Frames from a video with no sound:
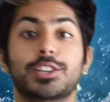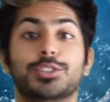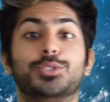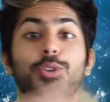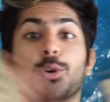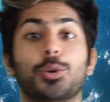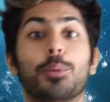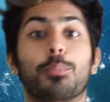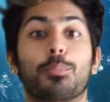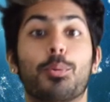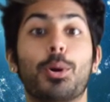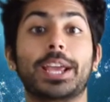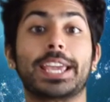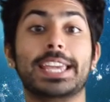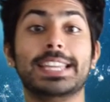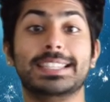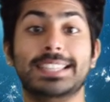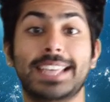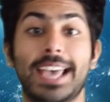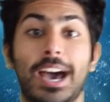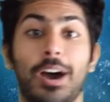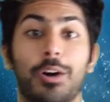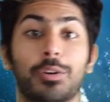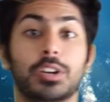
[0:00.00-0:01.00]
So to break it
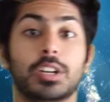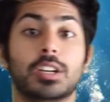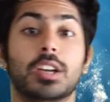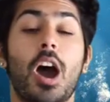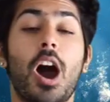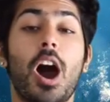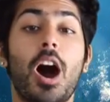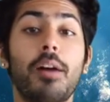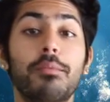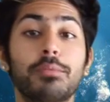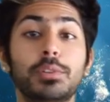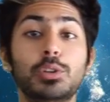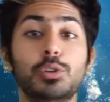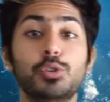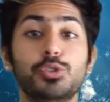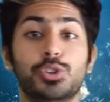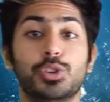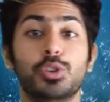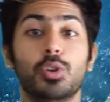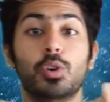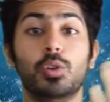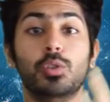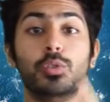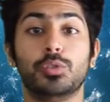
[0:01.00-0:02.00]
down,
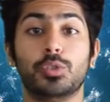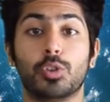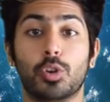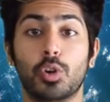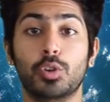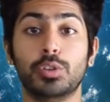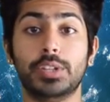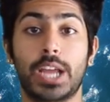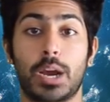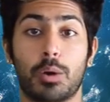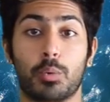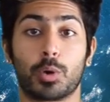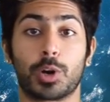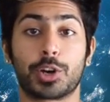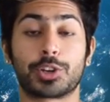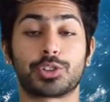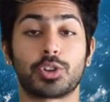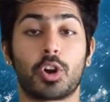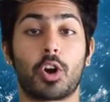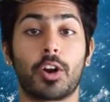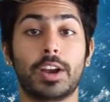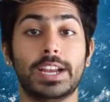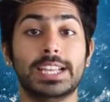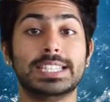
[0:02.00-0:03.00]
convolutional neural
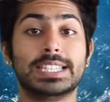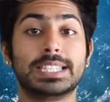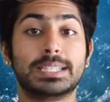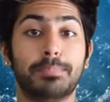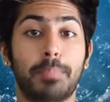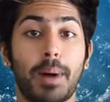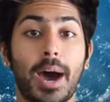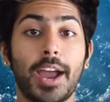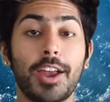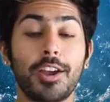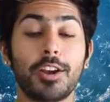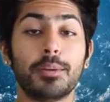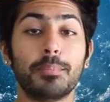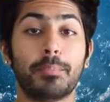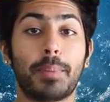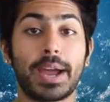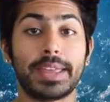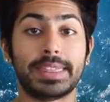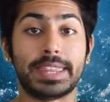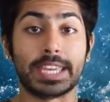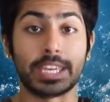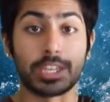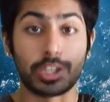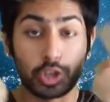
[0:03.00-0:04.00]
networks are inspired
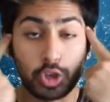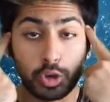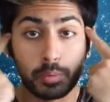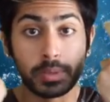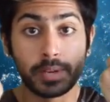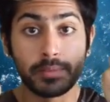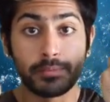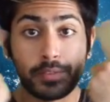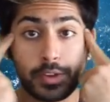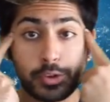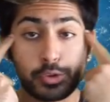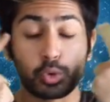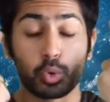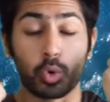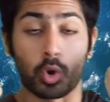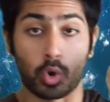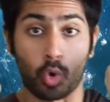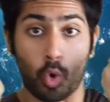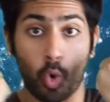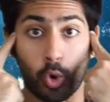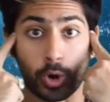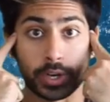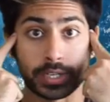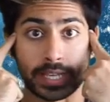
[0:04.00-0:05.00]
by the human visual
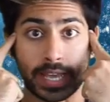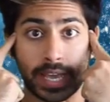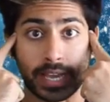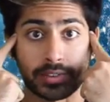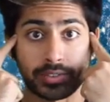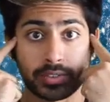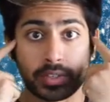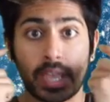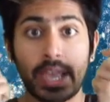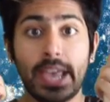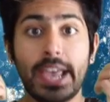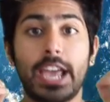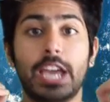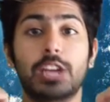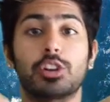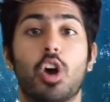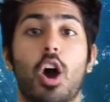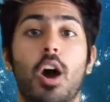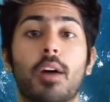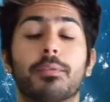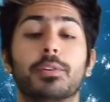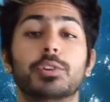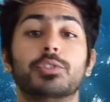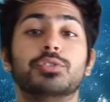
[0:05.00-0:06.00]
cortex and
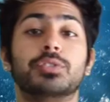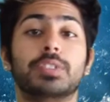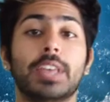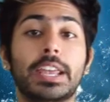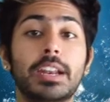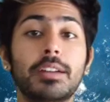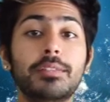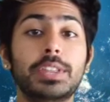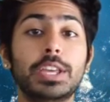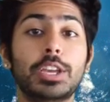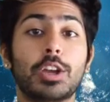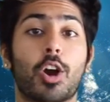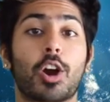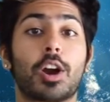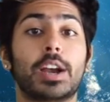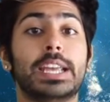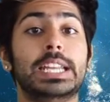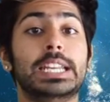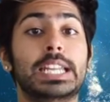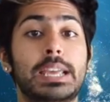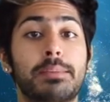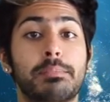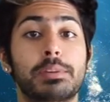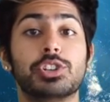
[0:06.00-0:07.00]
offer state-of-the-art
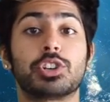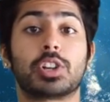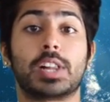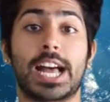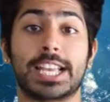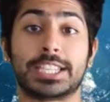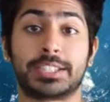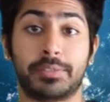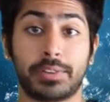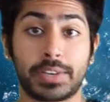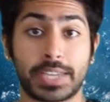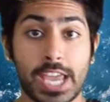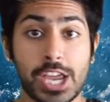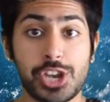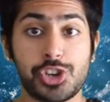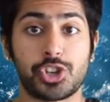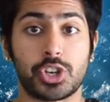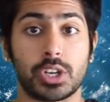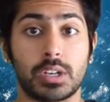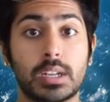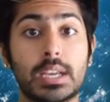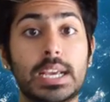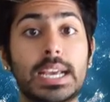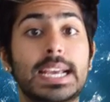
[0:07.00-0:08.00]
in image
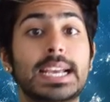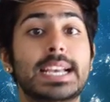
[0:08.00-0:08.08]
classification.